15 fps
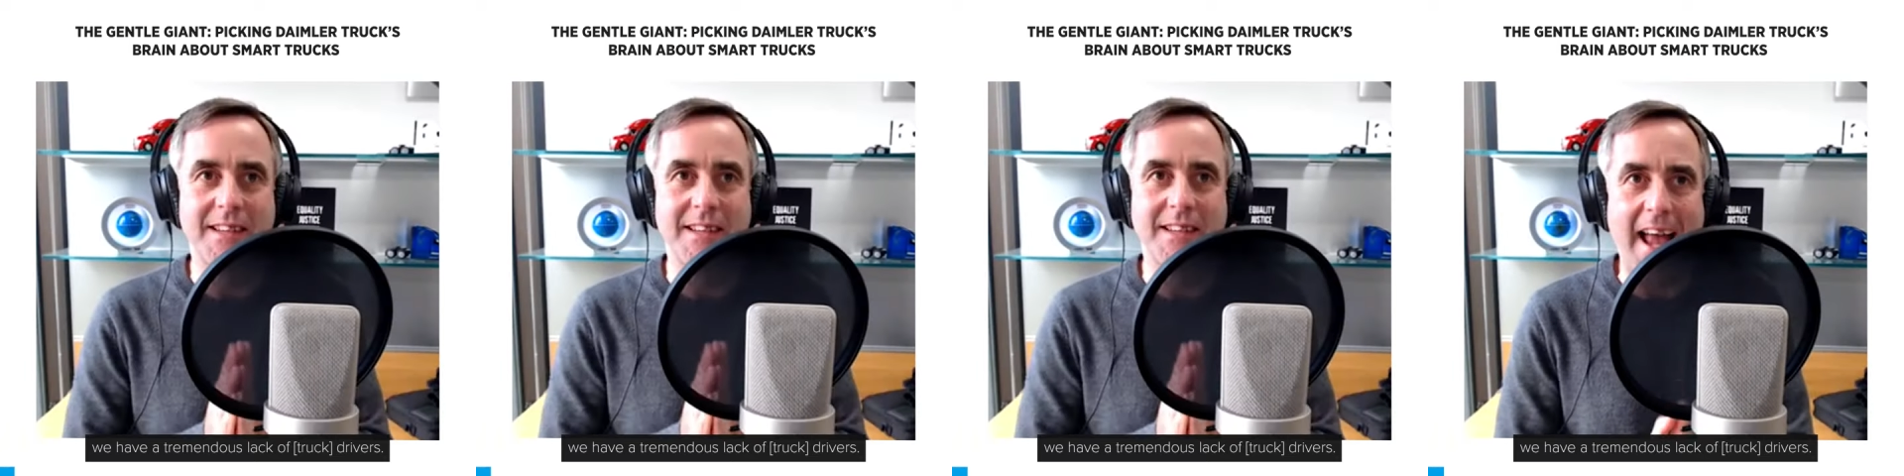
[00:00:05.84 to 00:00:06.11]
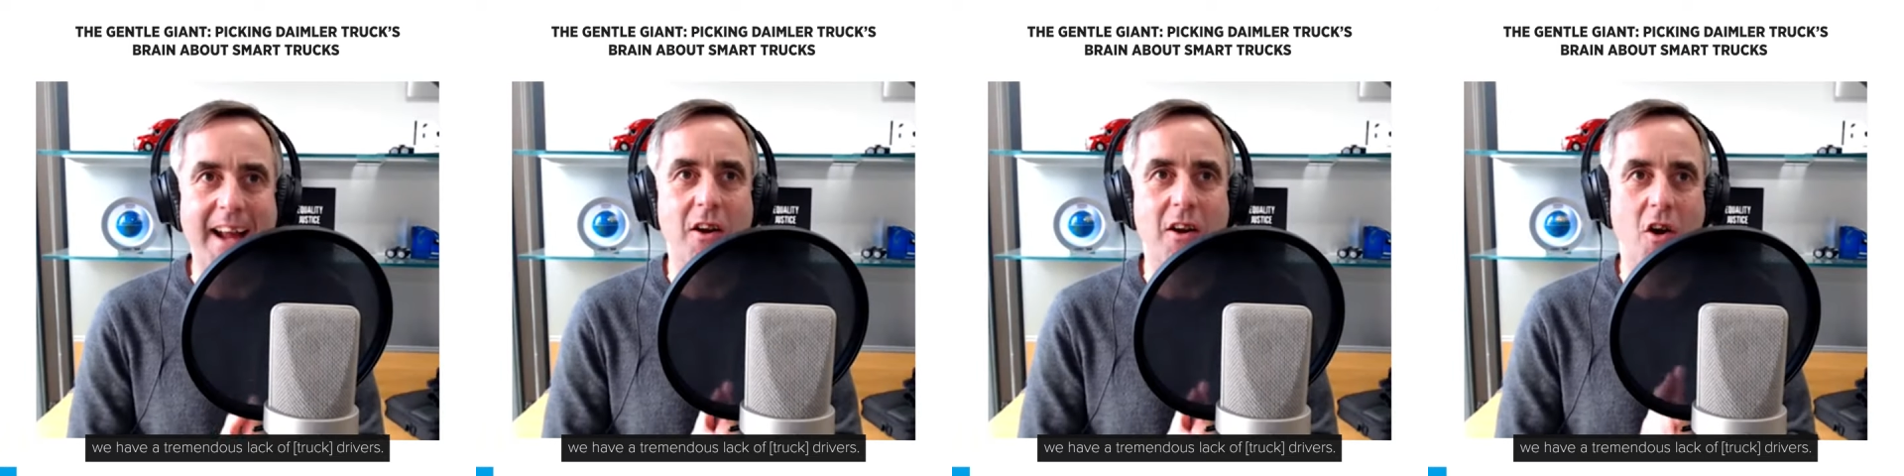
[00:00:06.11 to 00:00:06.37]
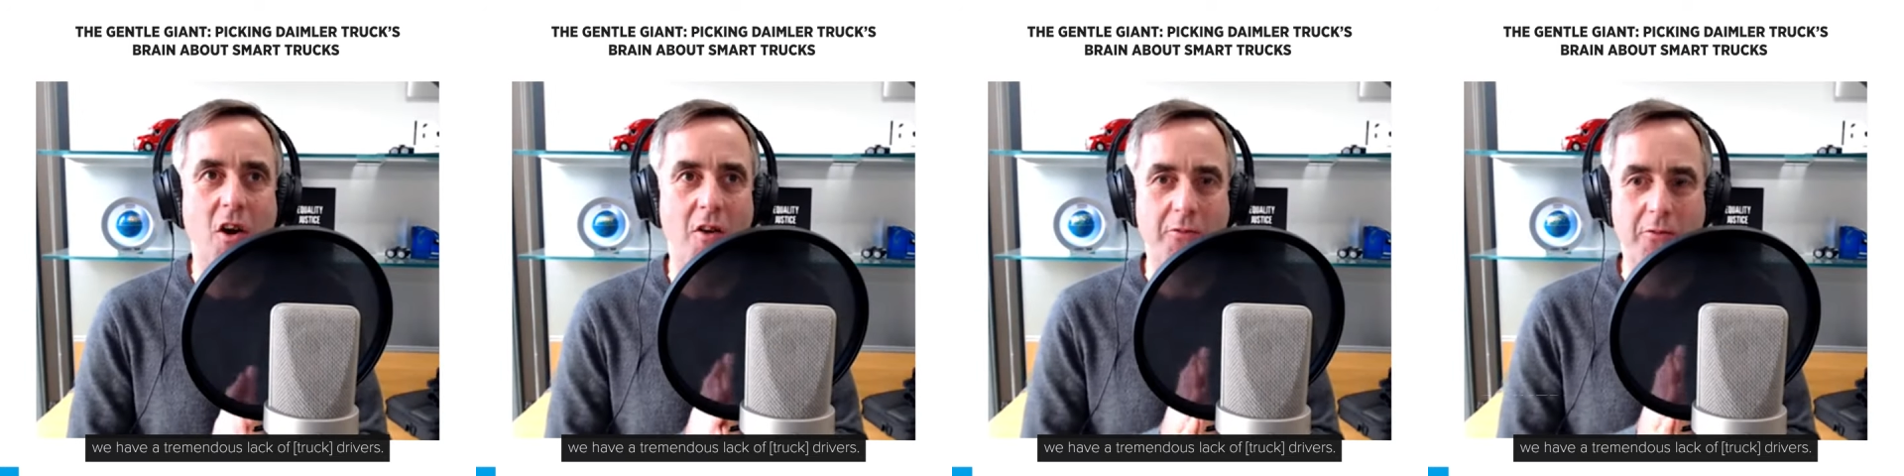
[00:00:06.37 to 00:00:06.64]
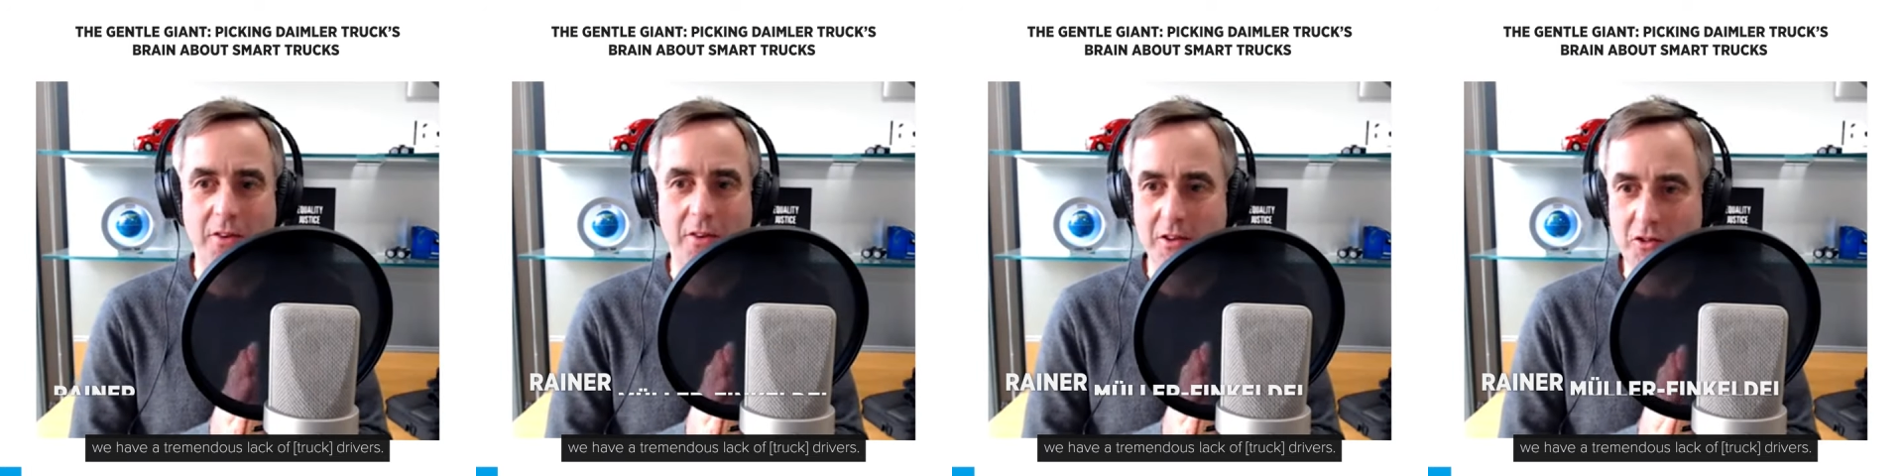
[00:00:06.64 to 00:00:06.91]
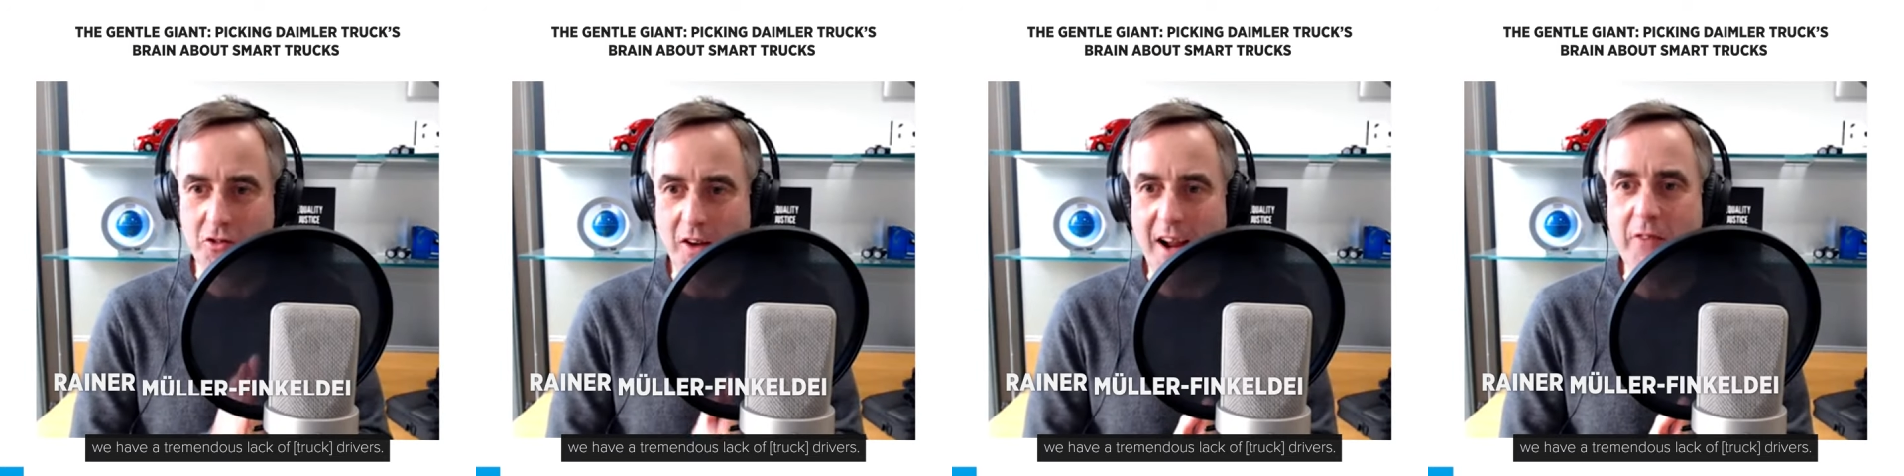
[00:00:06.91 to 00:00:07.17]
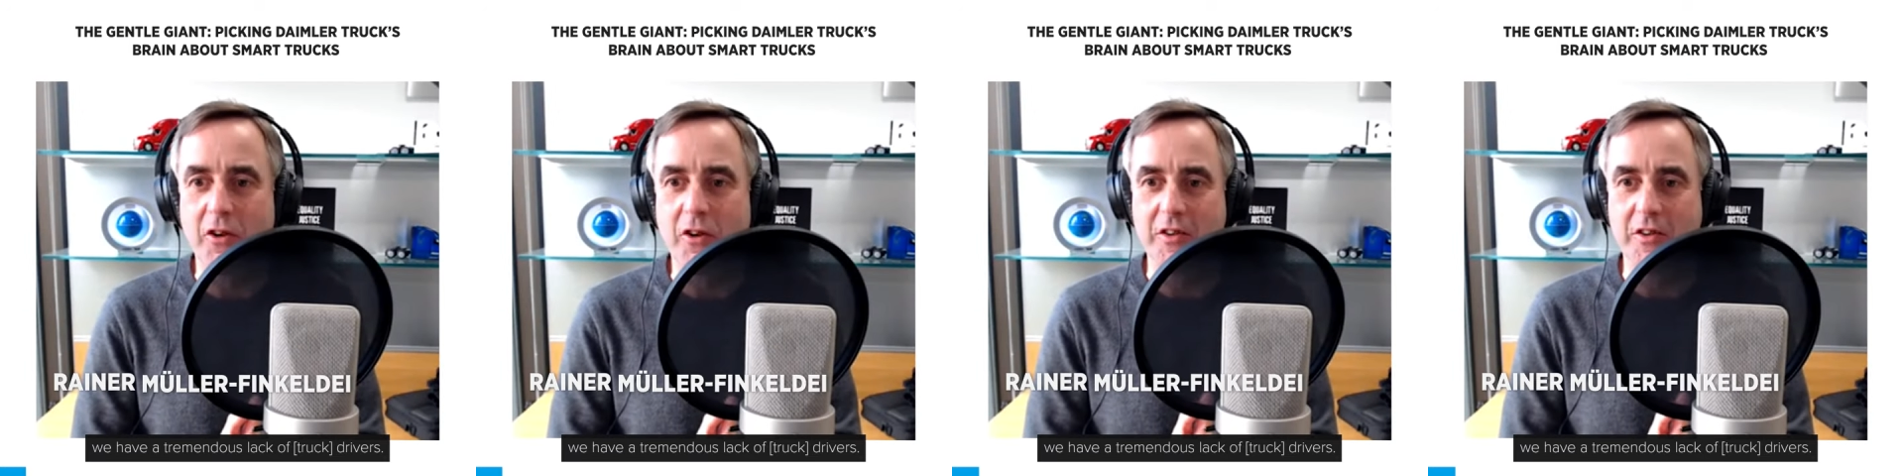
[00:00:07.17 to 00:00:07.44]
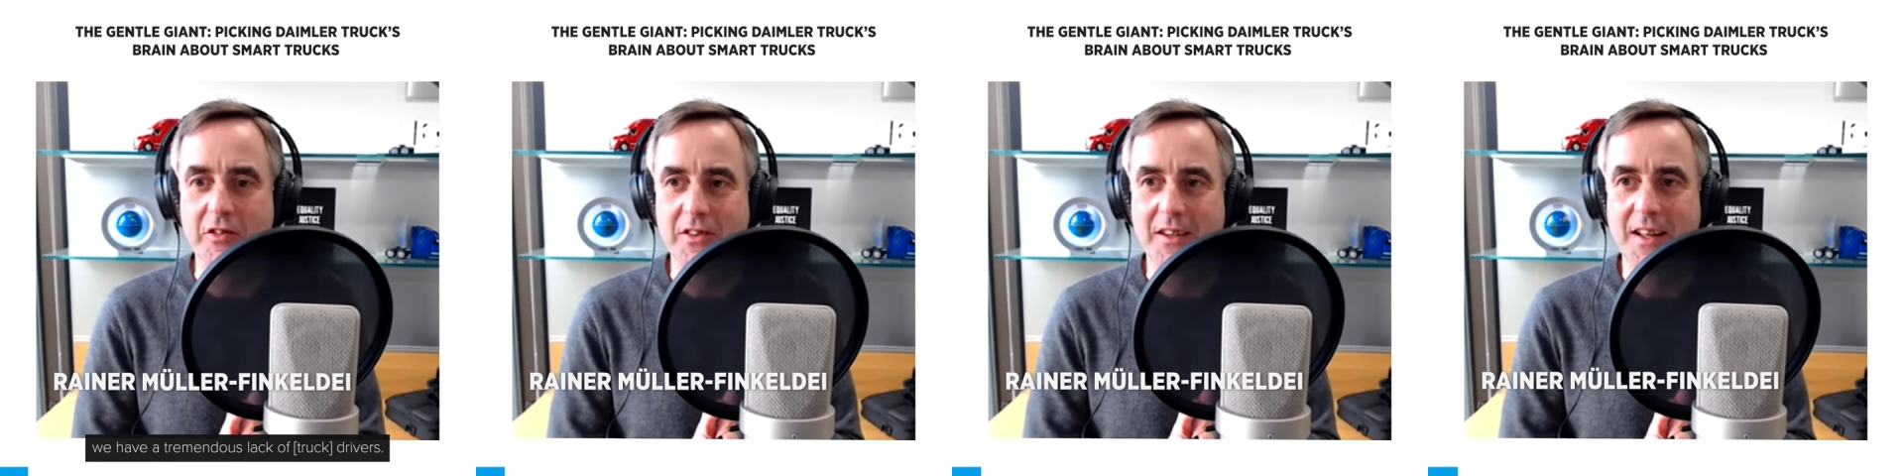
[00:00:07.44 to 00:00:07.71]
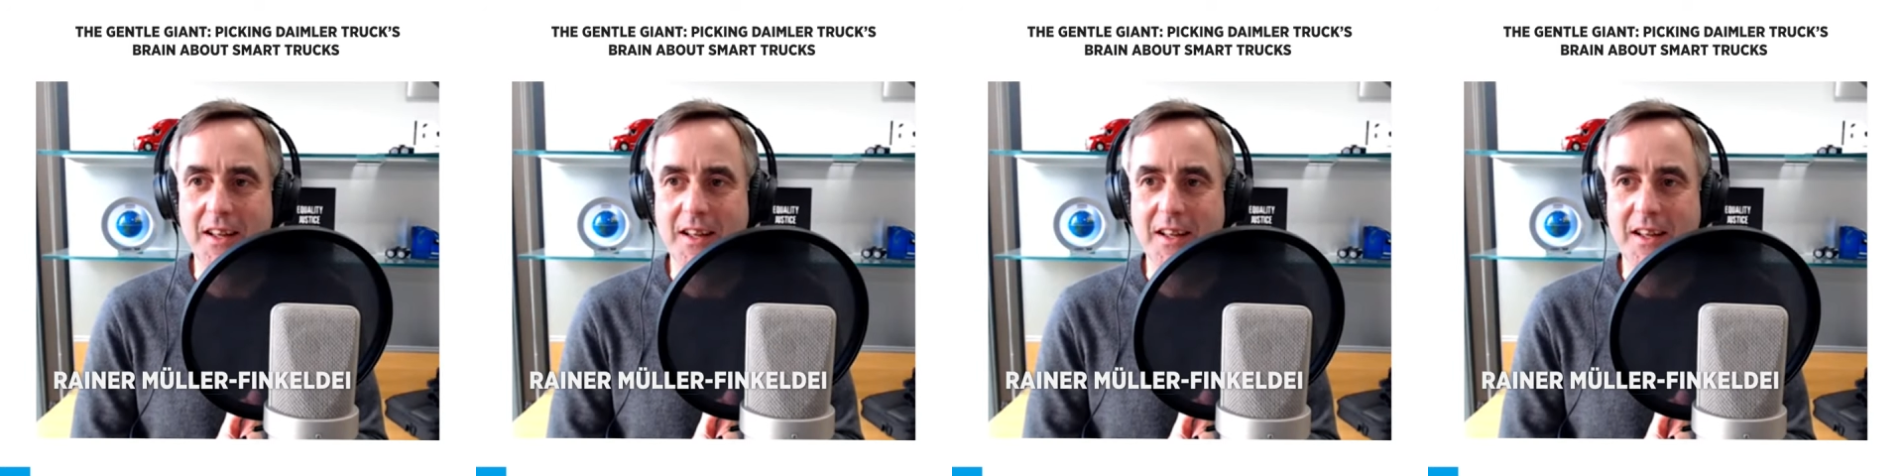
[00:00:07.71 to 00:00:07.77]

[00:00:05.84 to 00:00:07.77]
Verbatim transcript: lack of drivers.